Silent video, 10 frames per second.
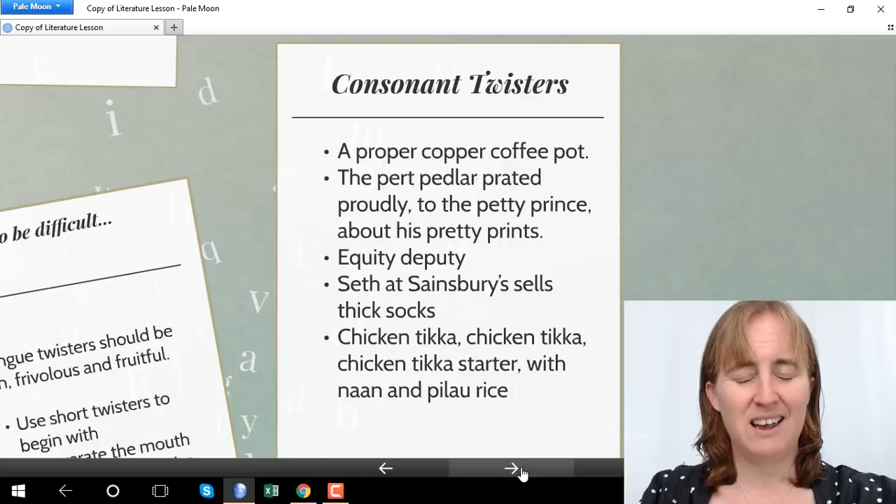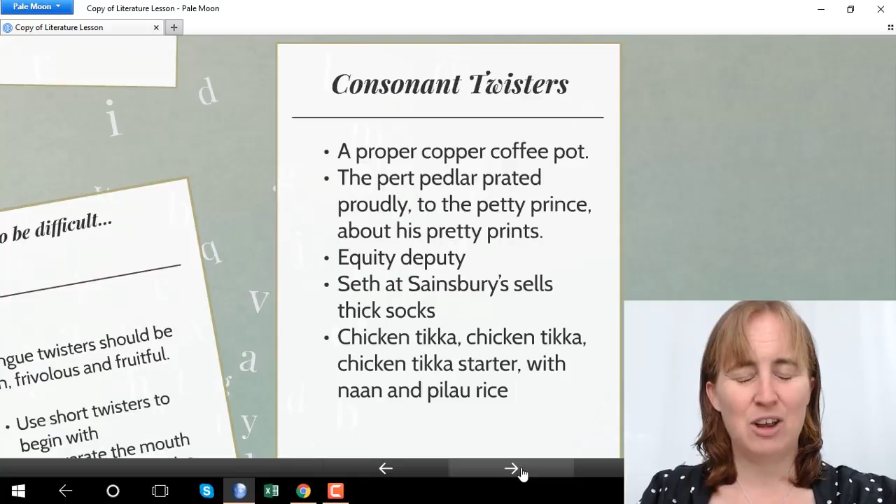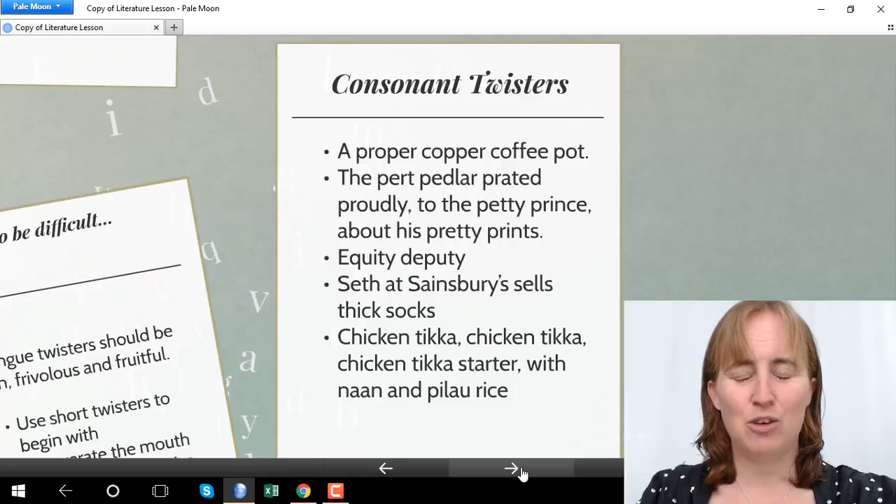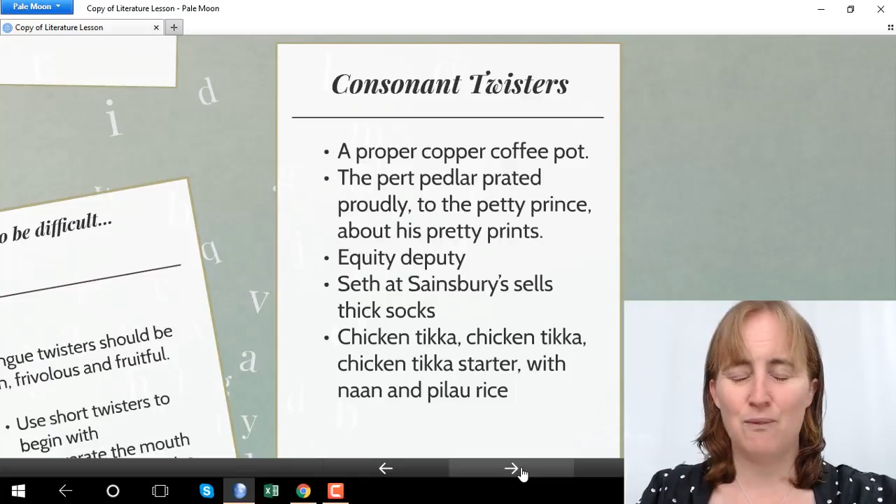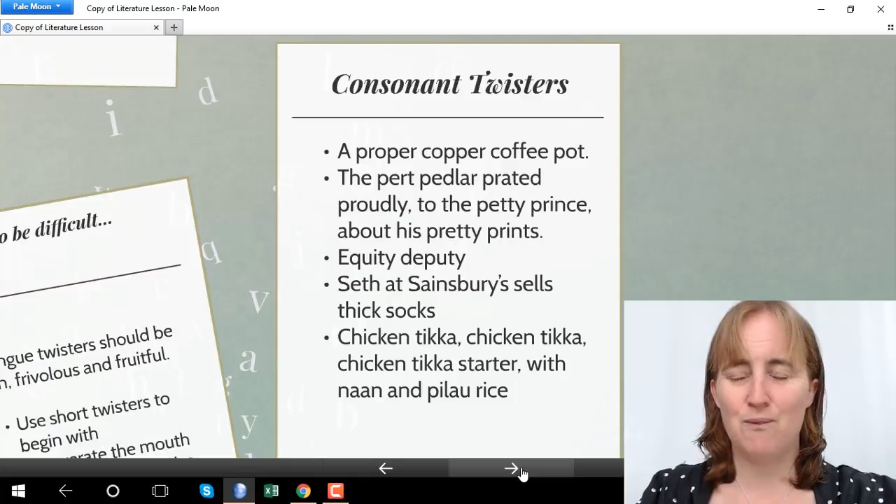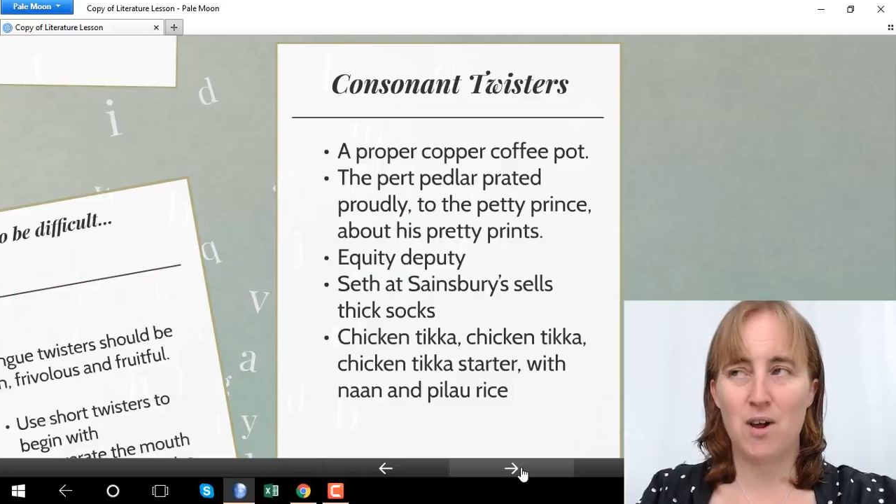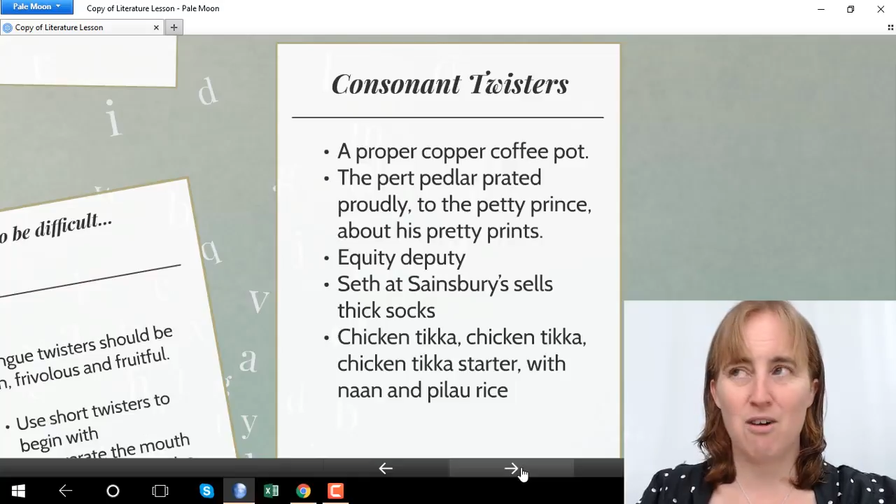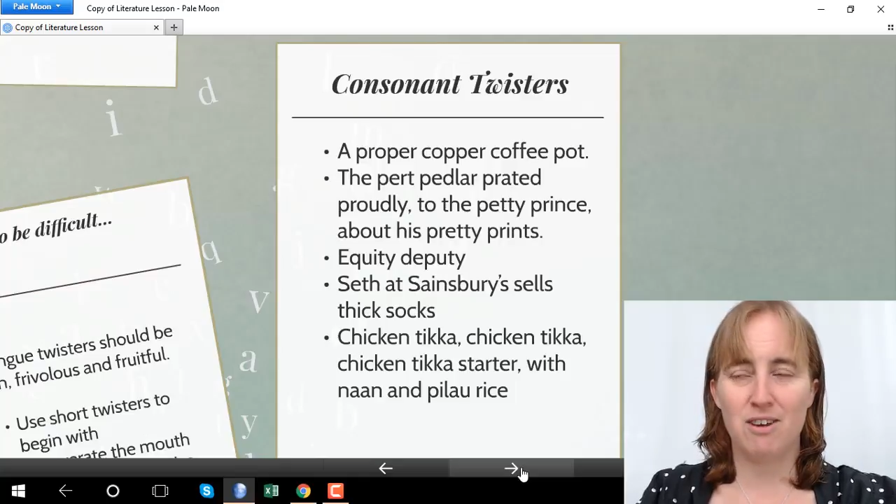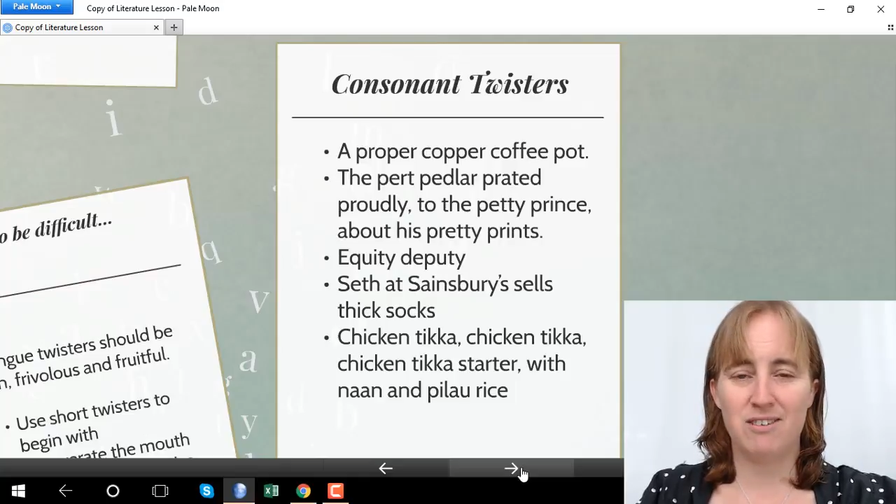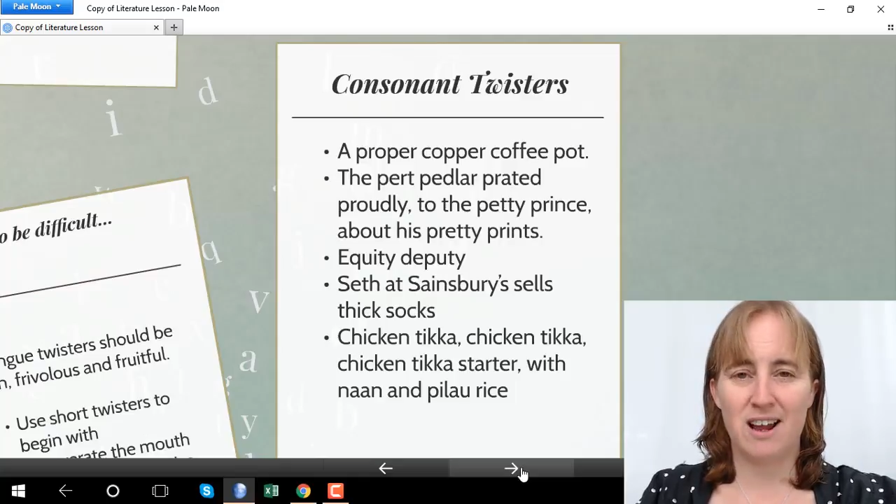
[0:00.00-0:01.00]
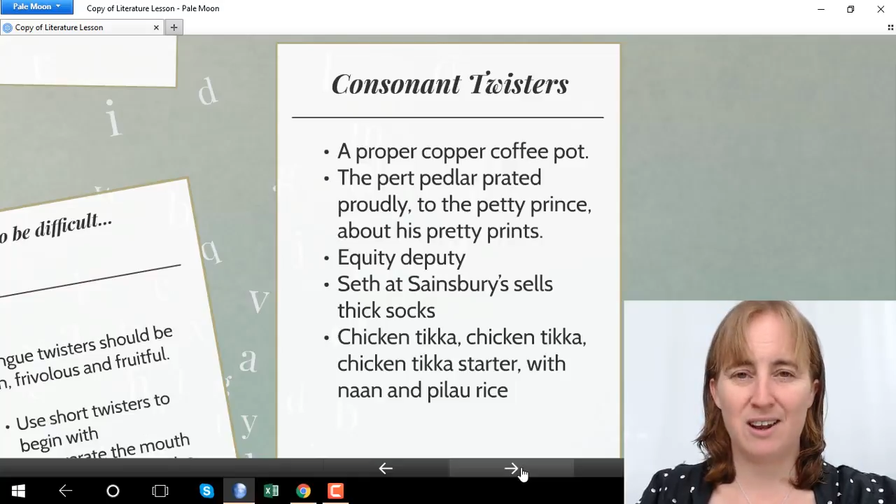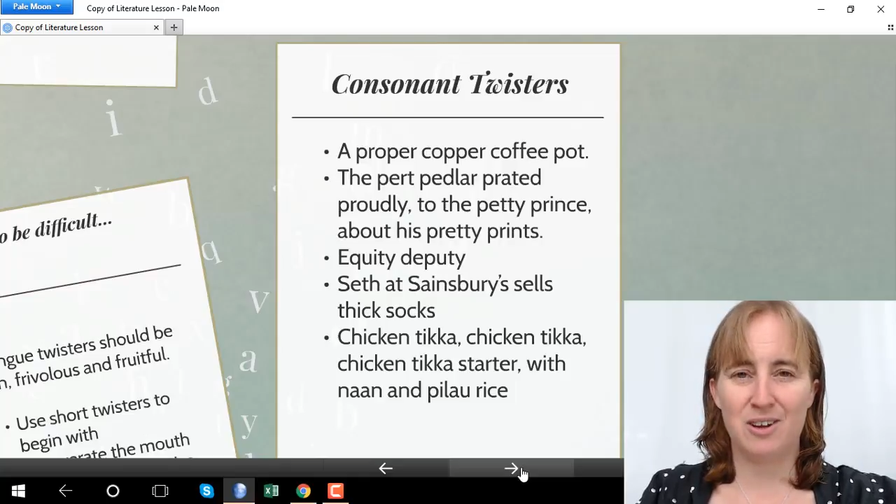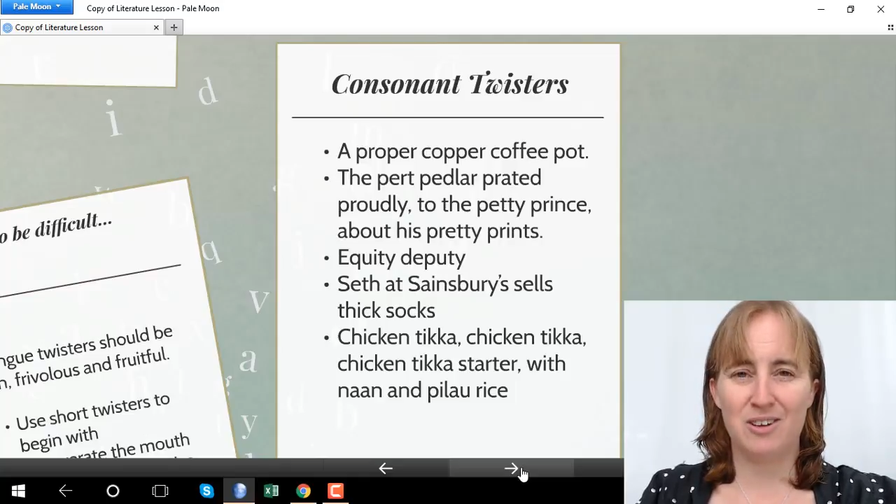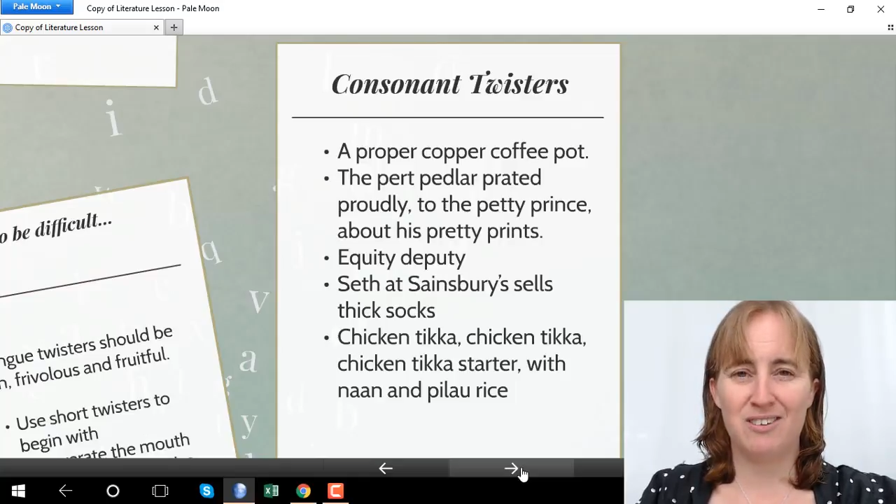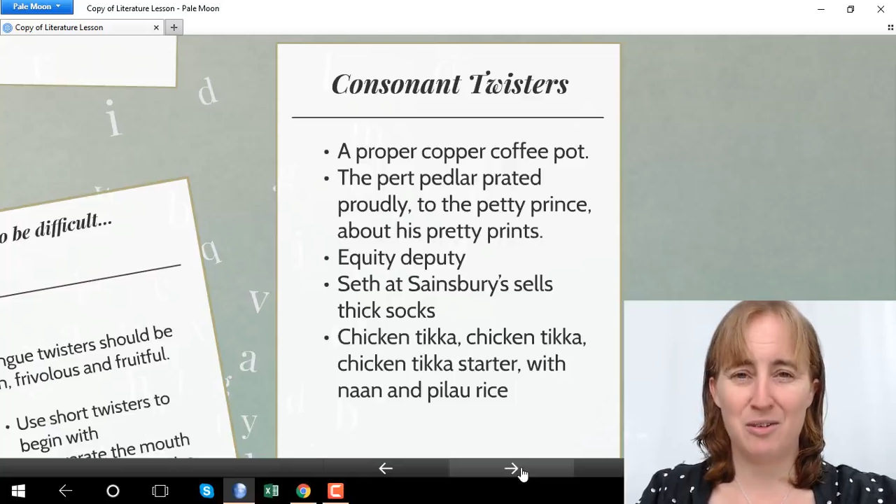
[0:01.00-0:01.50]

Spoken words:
It's a very delicate